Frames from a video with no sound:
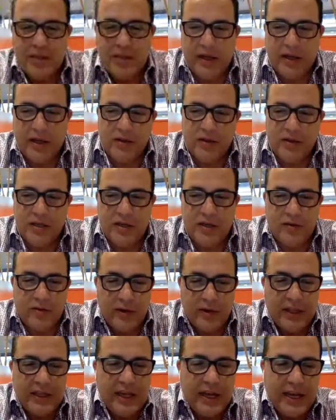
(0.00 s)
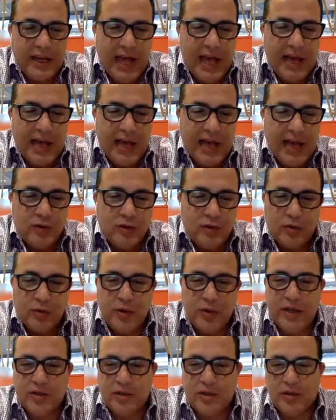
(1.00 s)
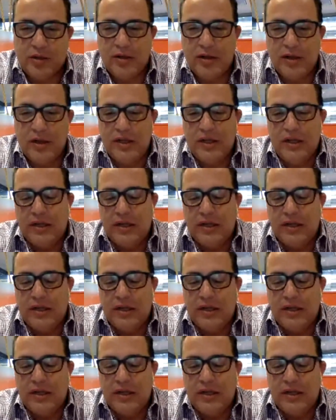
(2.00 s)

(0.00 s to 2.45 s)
who I consider really a national treasure.